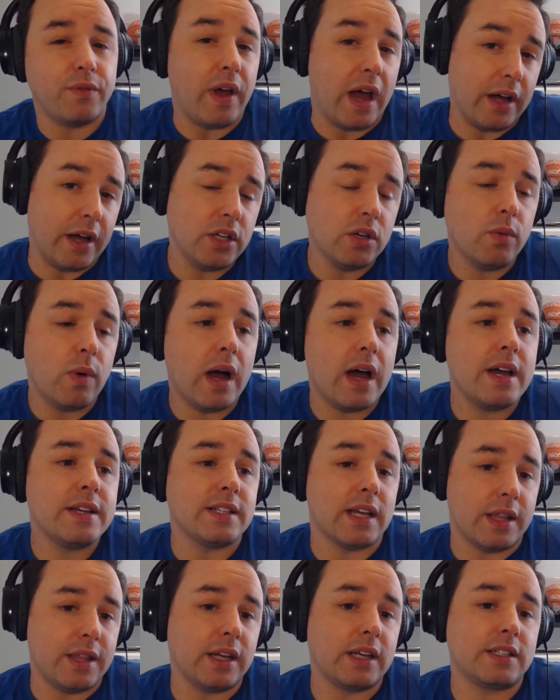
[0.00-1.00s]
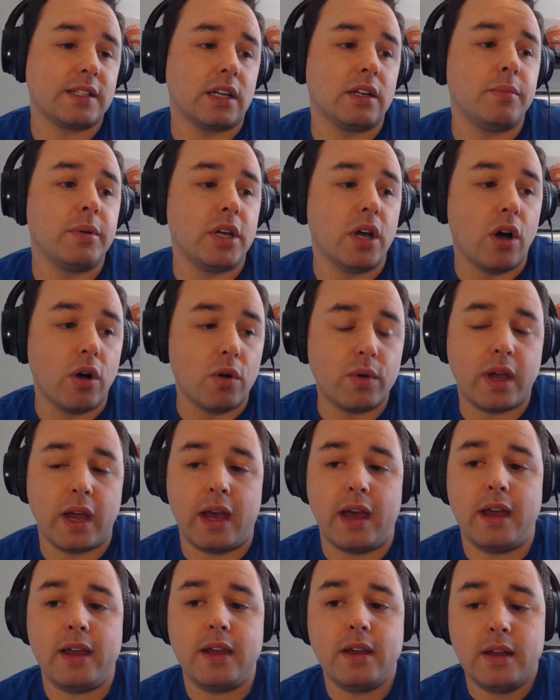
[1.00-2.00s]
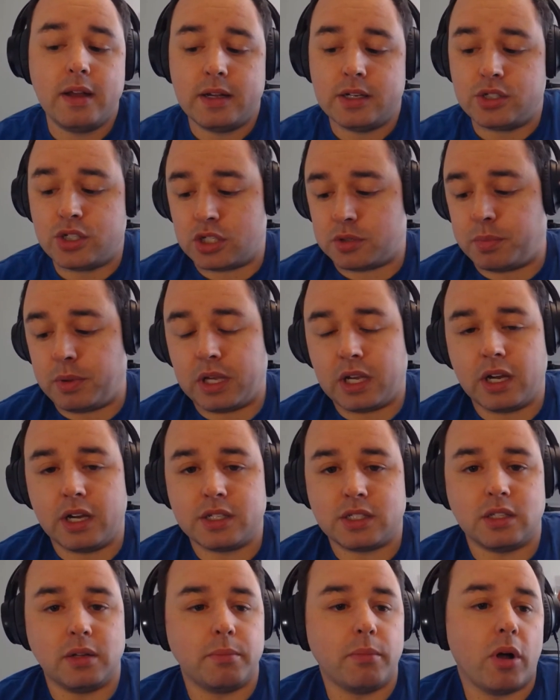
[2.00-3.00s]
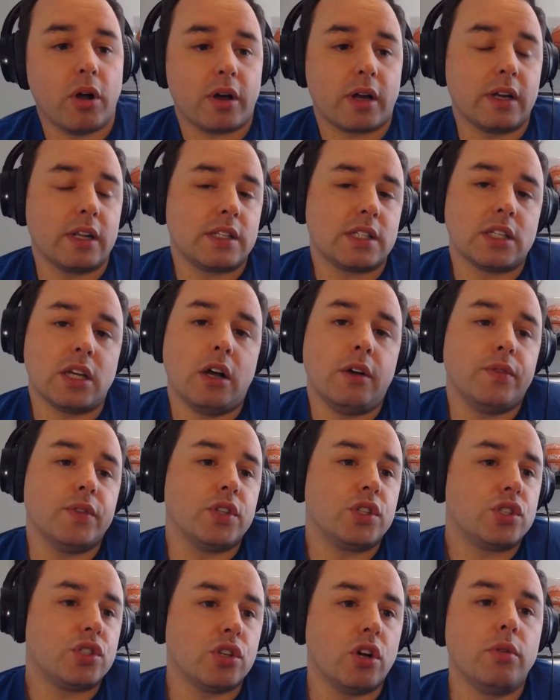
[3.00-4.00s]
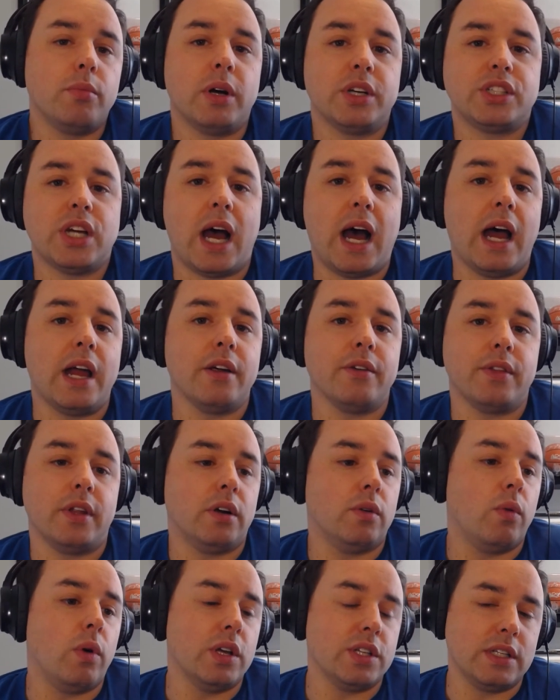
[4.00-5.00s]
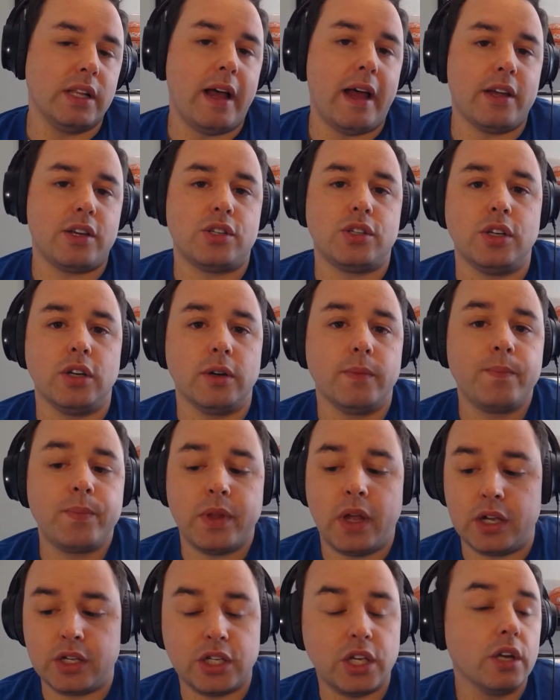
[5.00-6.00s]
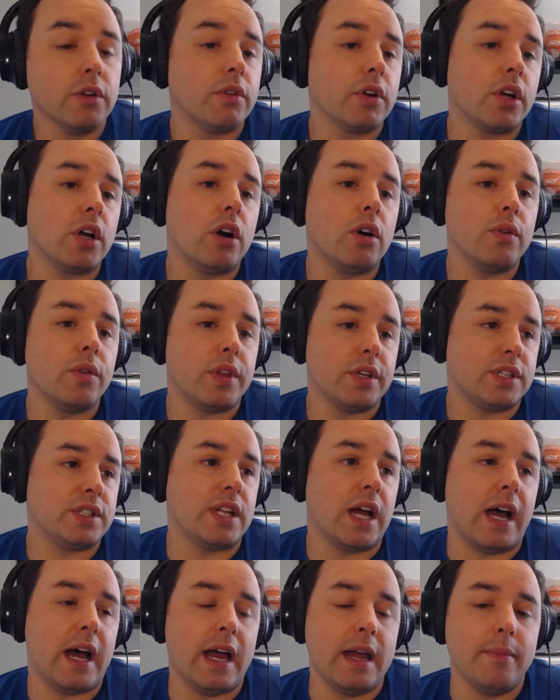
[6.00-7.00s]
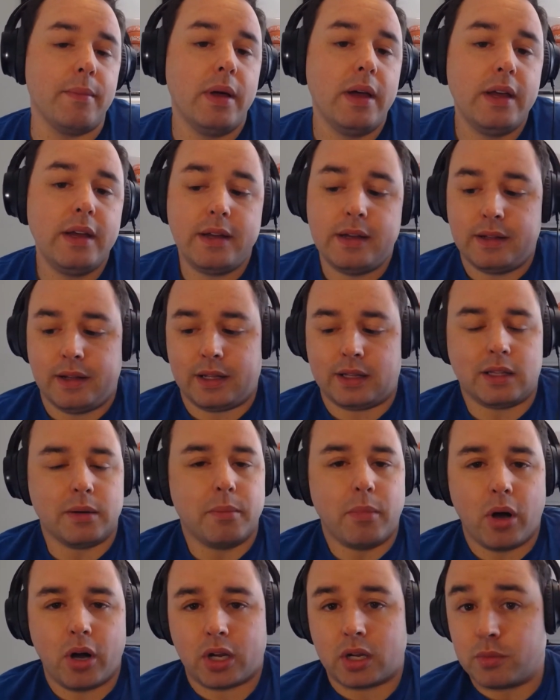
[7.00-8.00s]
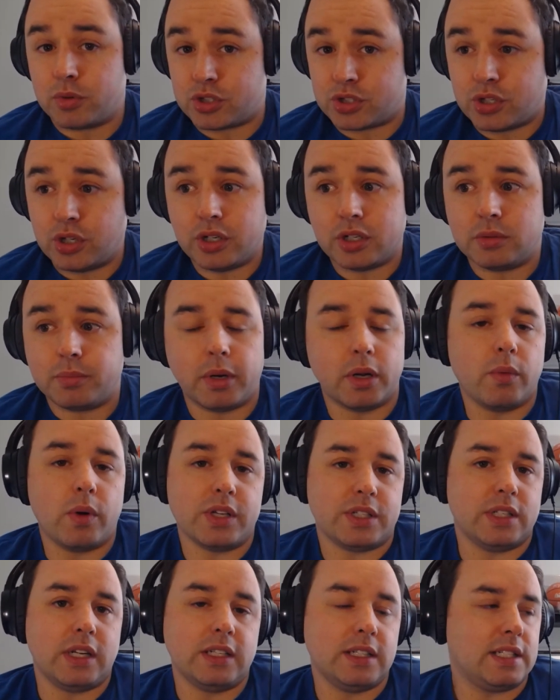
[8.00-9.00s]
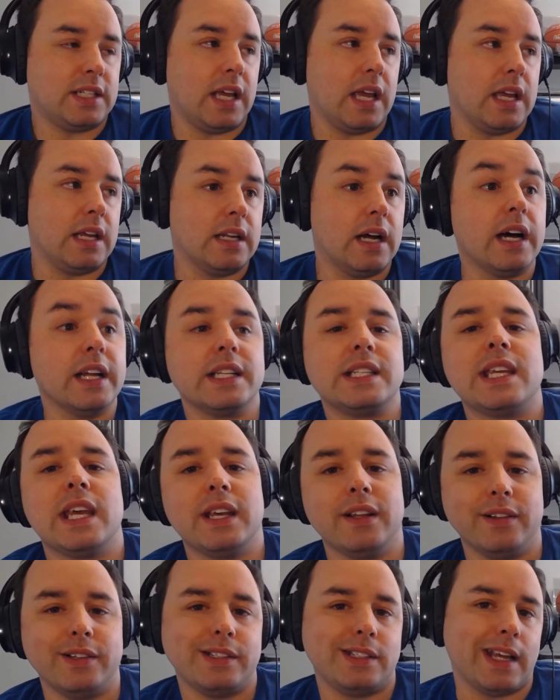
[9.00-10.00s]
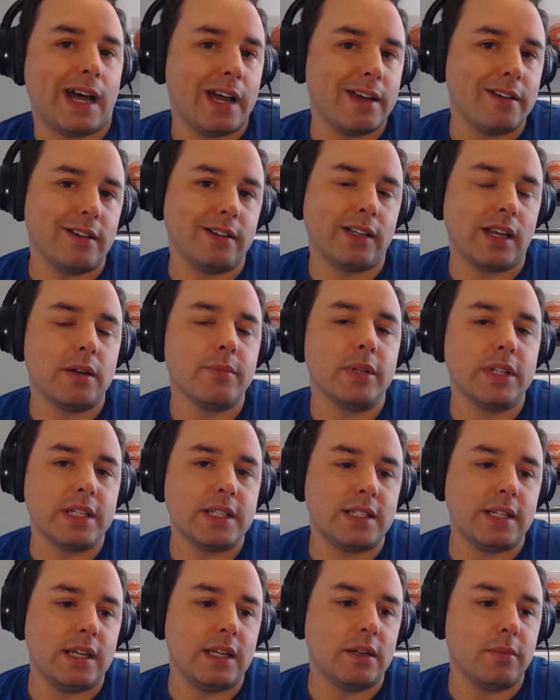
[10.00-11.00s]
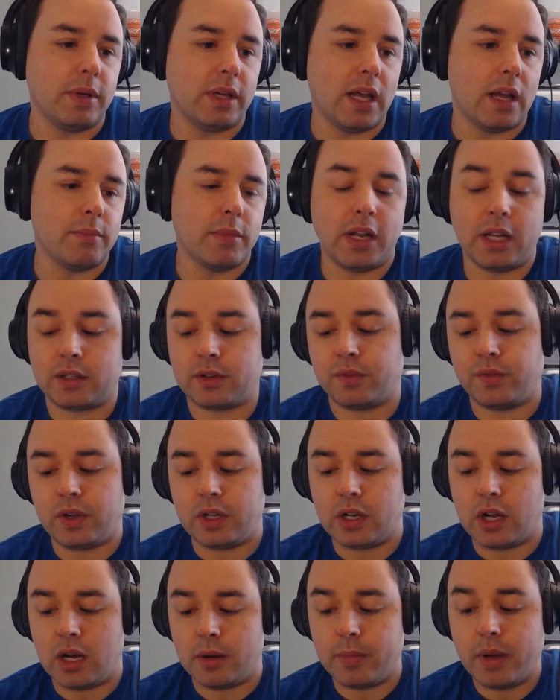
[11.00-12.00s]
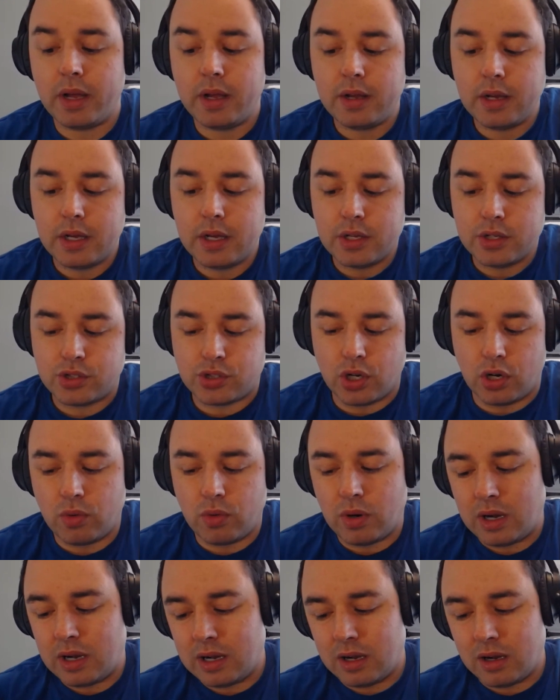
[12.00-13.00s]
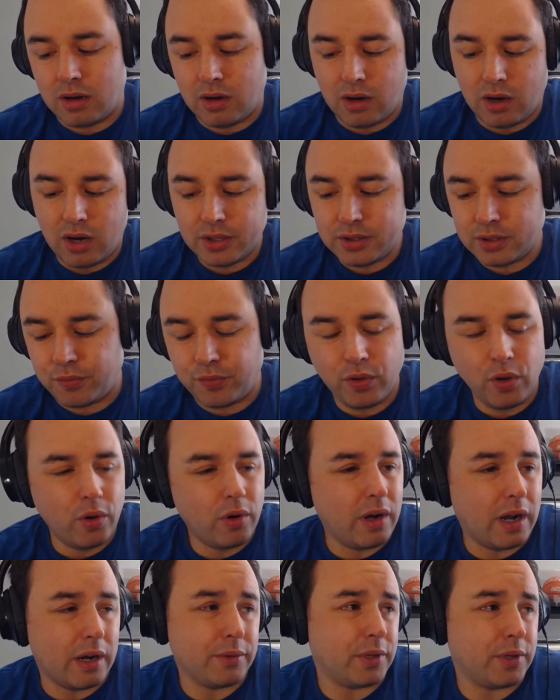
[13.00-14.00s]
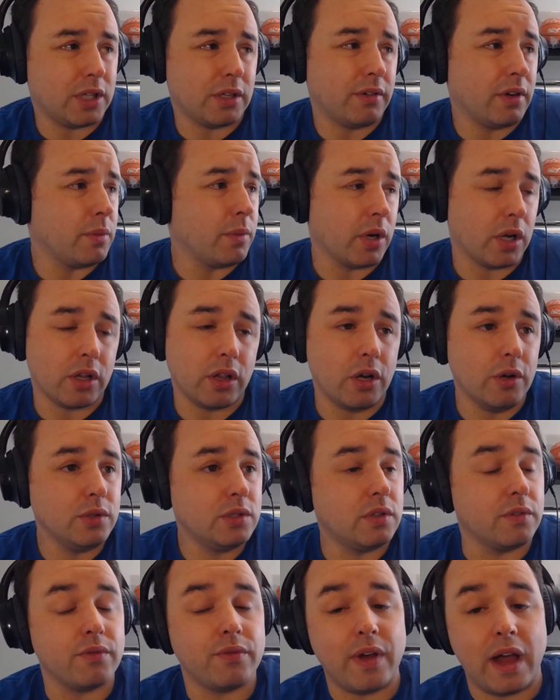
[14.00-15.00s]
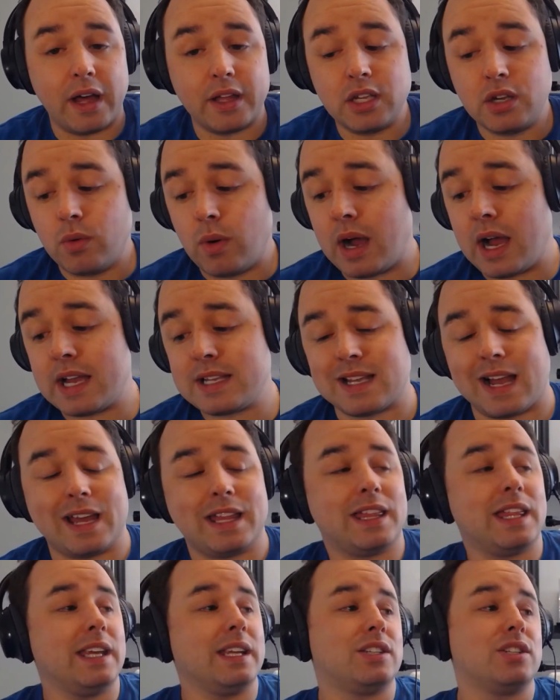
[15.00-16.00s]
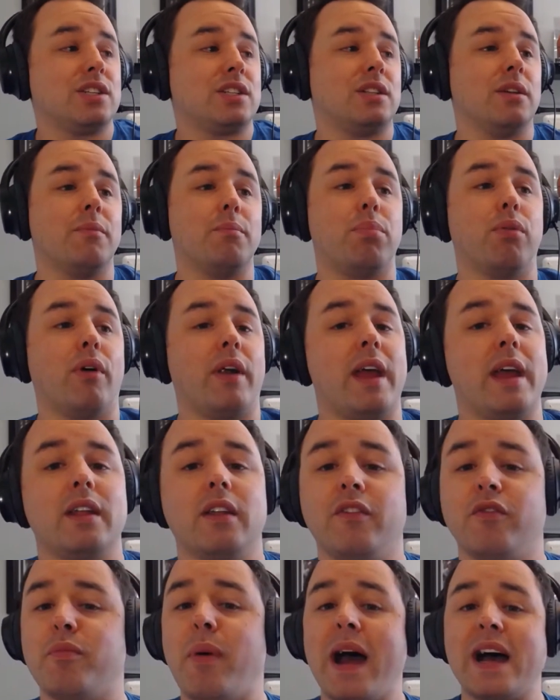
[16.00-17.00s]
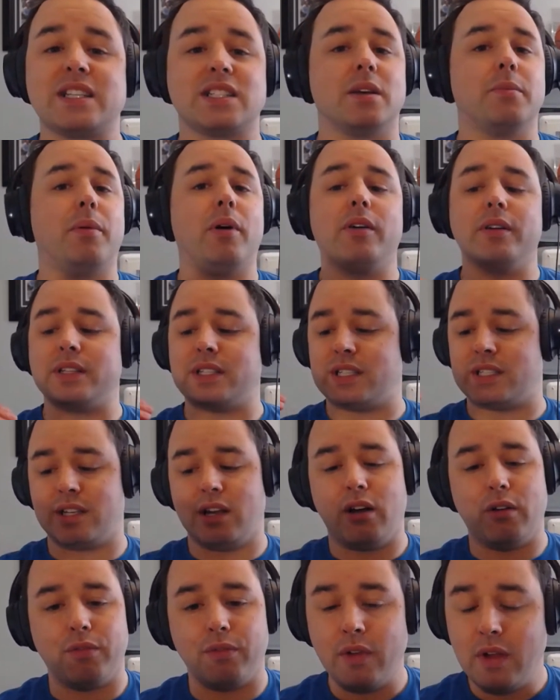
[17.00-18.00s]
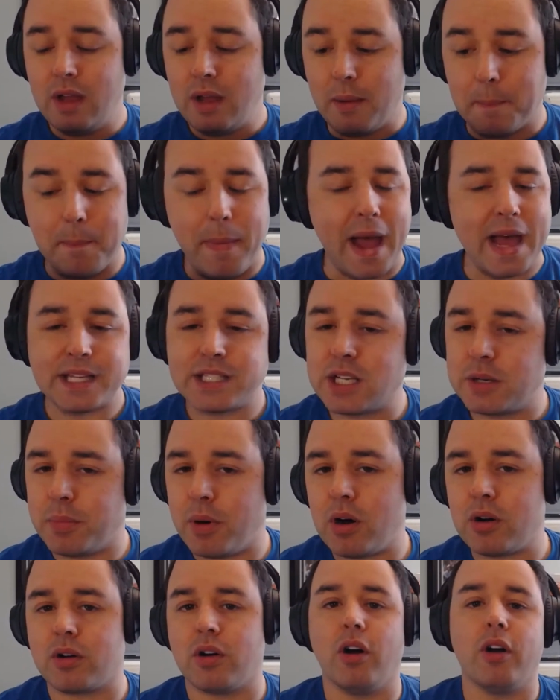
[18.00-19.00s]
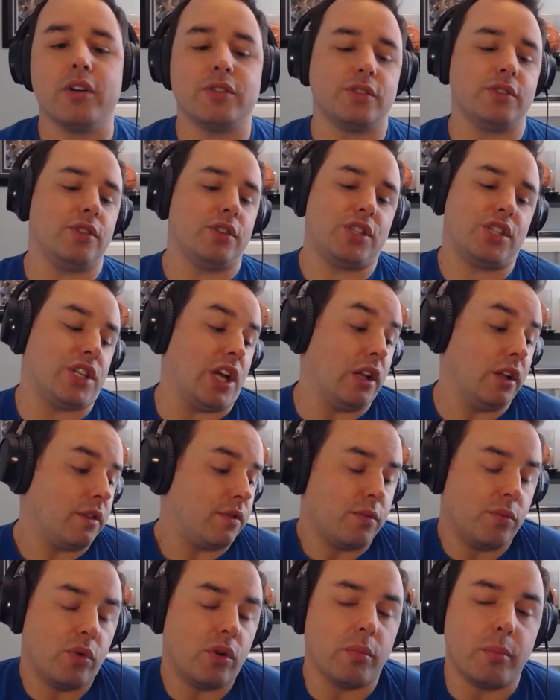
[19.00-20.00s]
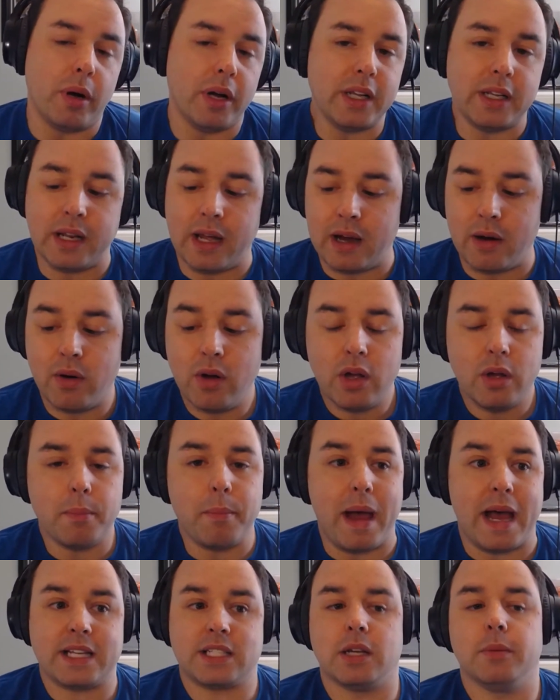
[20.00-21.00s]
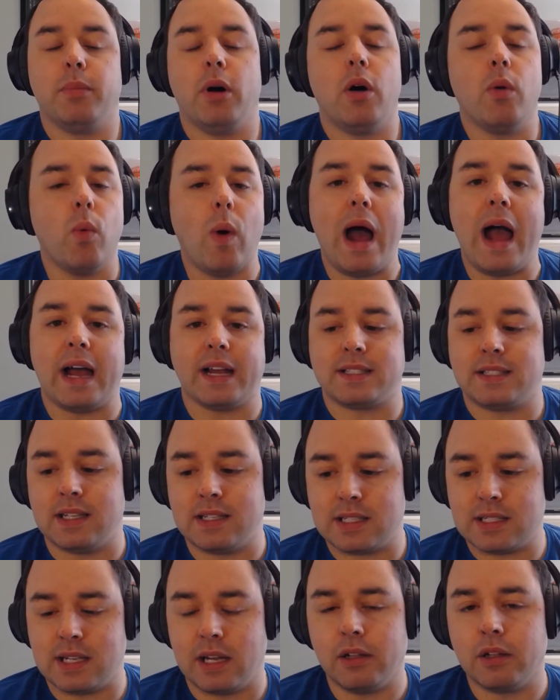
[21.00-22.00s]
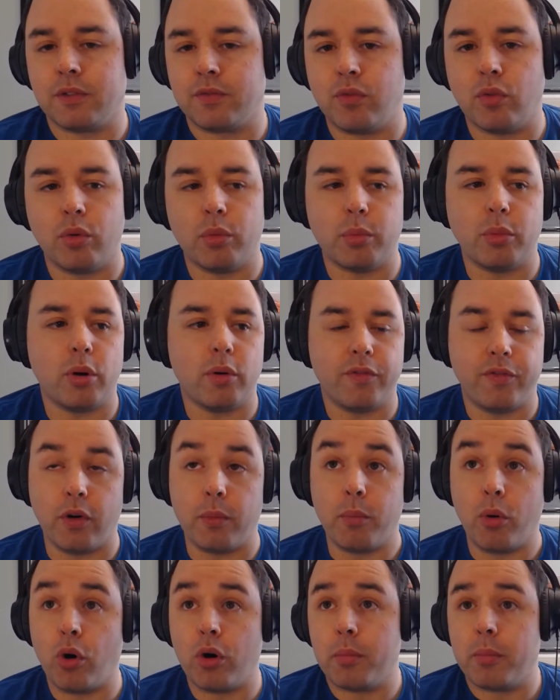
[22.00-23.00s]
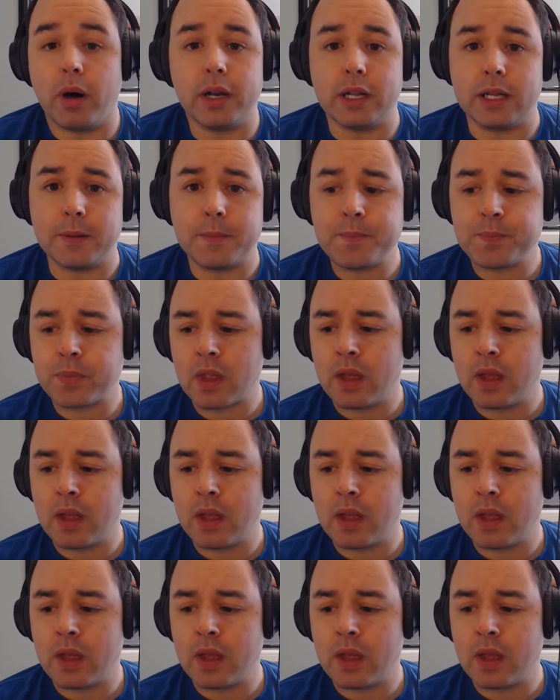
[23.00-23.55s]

value-wise, I think it's going to be okay just because the market itself is so much higher than it was last year. A year ago this time, the market was good, but it wasn't insane until Zion came on the scene and became the next phenom. So on the floor, I don't think they're anywhere close. Value-wise, I think just the brand of basketball itself, basketball cards are just selling for more money now. Basketball wax is selling for more money.